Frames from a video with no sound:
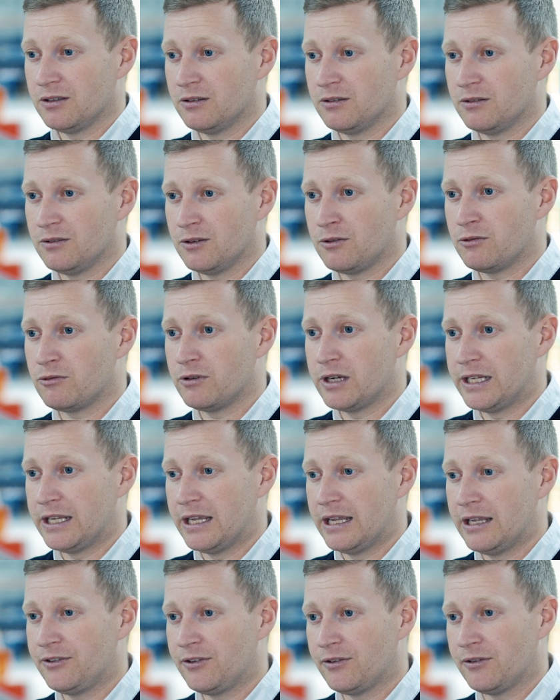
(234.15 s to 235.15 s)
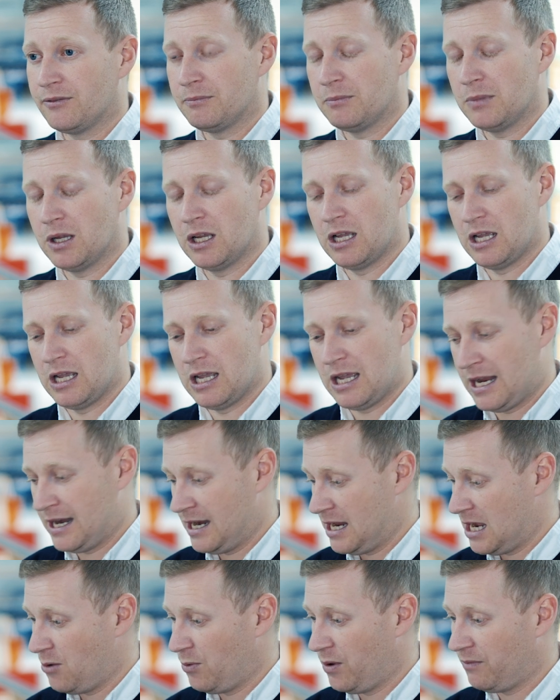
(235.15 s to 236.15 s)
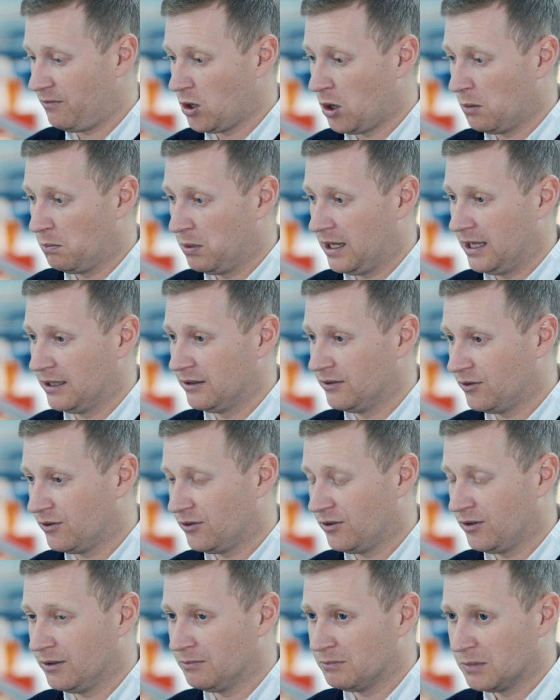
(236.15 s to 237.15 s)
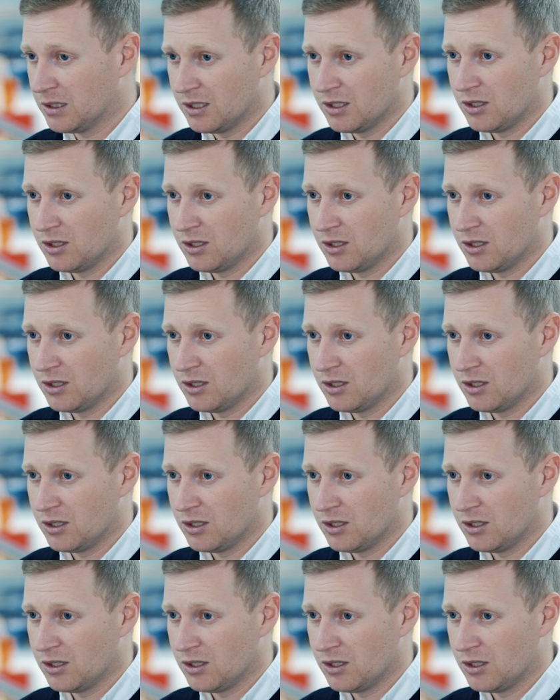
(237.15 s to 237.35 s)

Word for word: the 3 years, and now we've got plans to